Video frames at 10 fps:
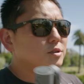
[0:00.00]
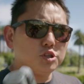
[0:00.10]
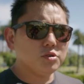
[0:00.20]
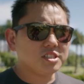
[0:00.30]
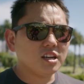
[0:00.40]
But
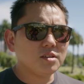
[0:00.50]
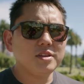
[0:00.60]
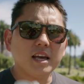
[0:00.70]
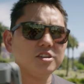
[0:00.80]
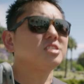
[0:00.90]
Zhiyun's telling me
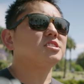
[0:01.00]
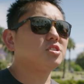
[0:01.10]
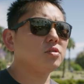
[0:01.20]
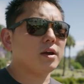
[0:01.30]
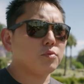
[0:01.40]
that you can
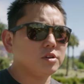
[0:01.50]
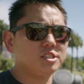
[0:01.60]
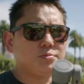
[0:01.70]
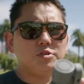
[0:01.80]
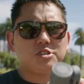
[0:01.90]
still get really
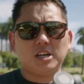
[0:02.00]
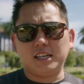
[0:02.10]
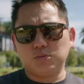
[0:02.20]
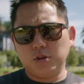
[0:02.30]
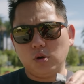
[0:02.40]
smooth
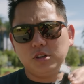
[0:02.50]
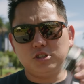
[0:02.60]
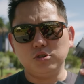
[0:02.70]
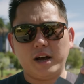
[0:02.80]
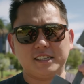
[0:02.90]
shots with only
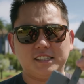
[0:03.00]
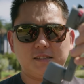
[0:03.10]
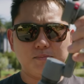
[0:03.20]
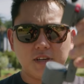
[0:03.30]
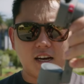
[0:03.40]
two axis,
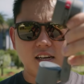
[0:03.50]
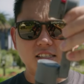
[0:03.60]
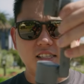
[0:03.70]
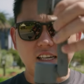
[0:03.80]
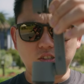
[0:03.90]
and
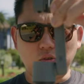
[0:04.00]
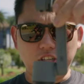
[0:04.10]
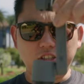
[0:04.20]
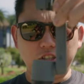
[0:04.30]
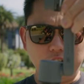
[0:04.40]
because it's only
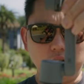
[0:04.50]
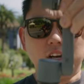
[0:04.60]
two,